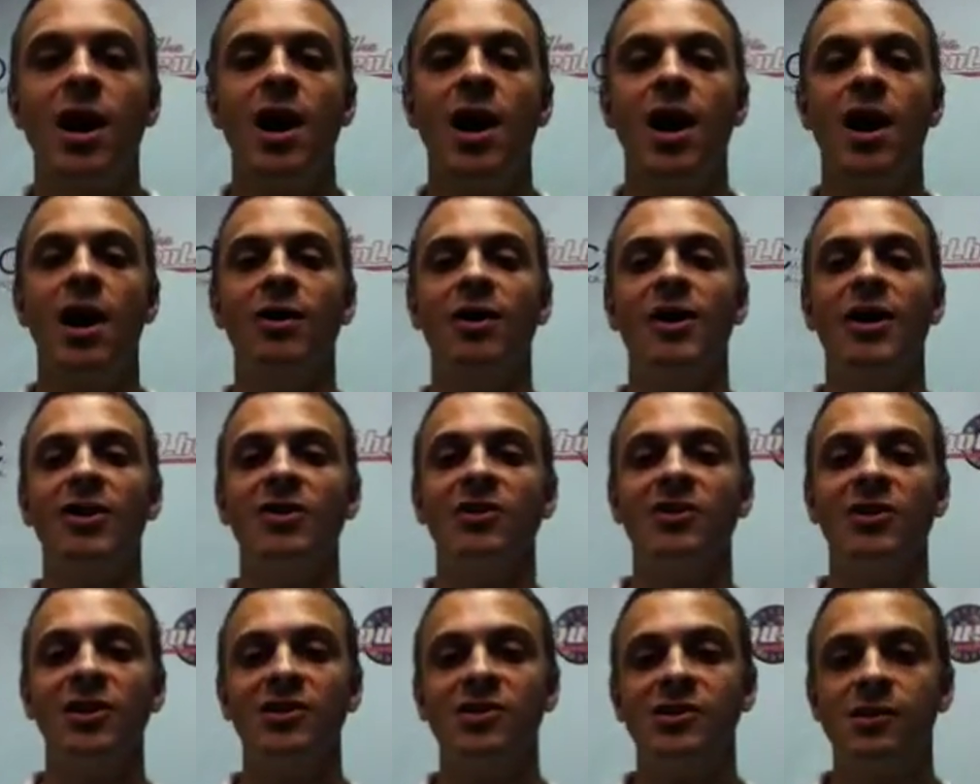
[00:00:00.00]
none
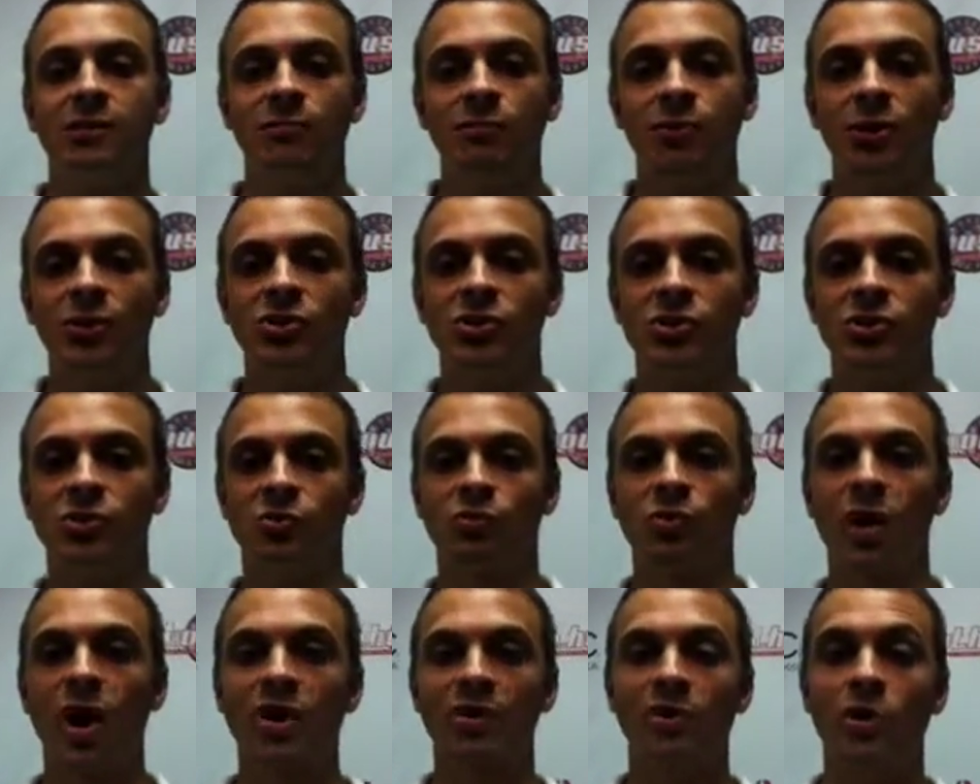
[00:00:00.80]
the least of which is
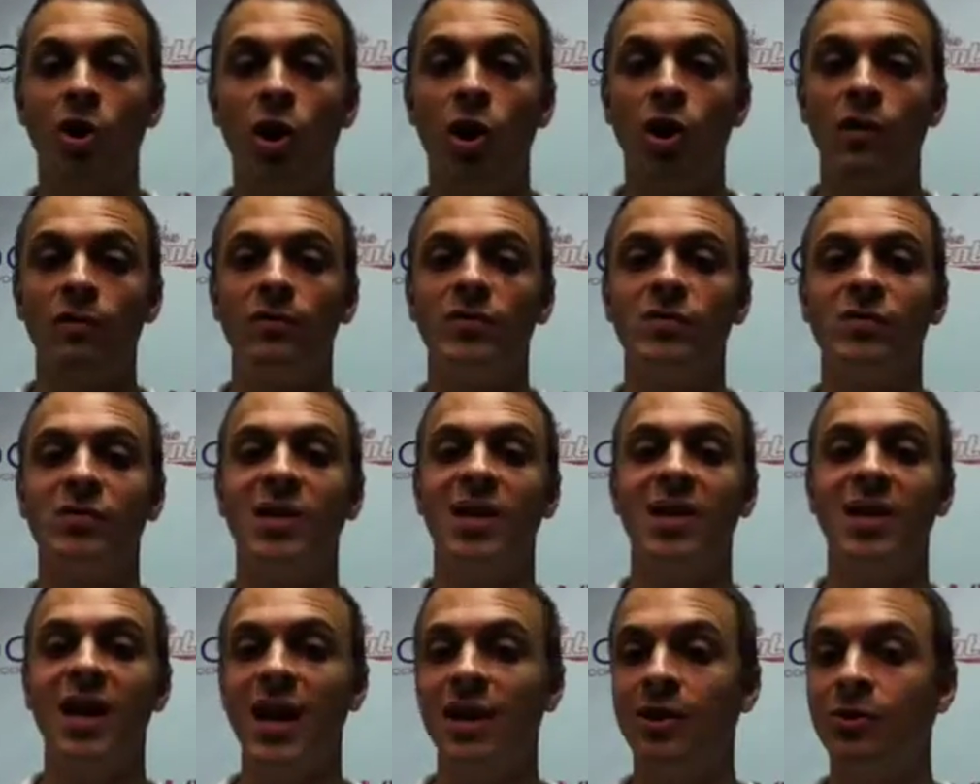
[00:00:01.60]
around
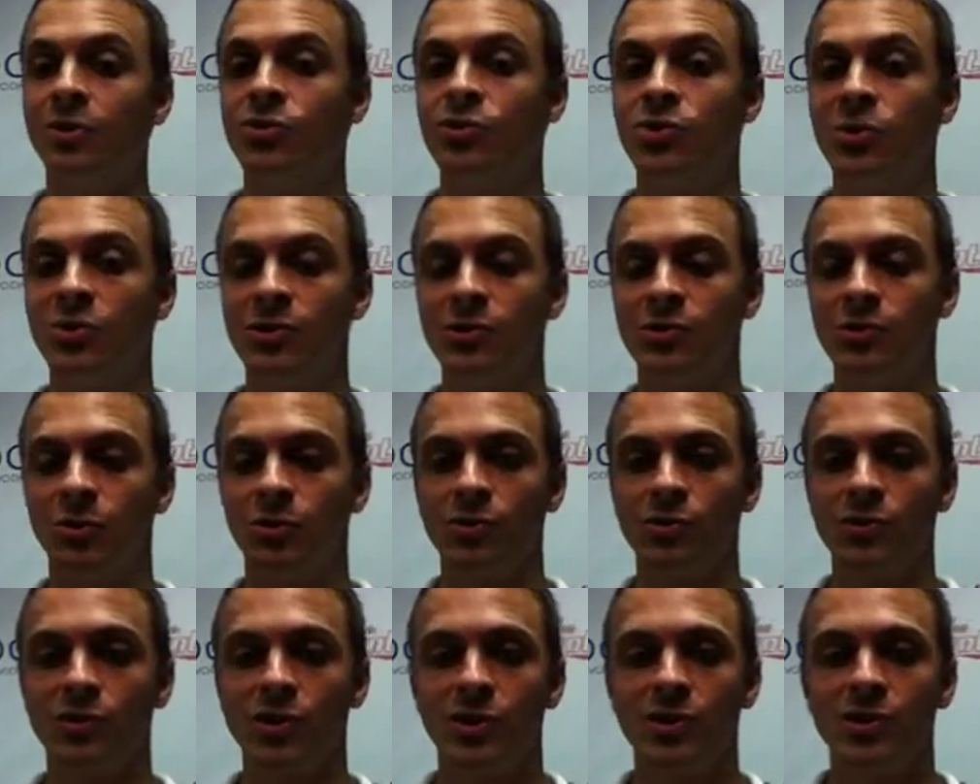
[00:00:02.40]
harvesting energy
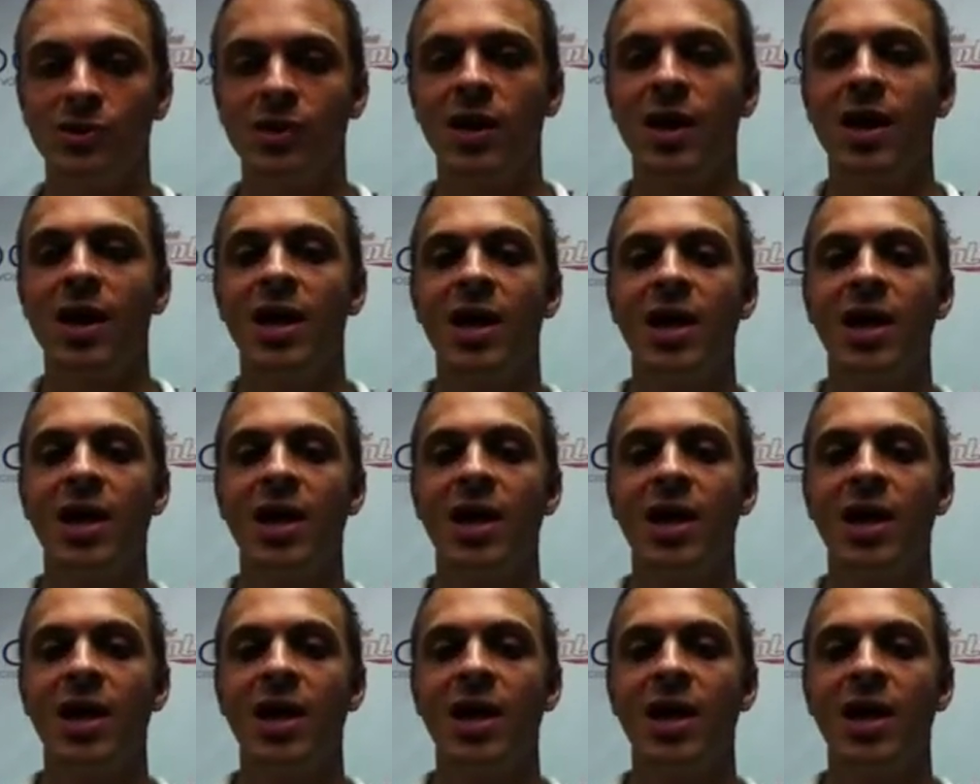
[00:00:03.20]
sources.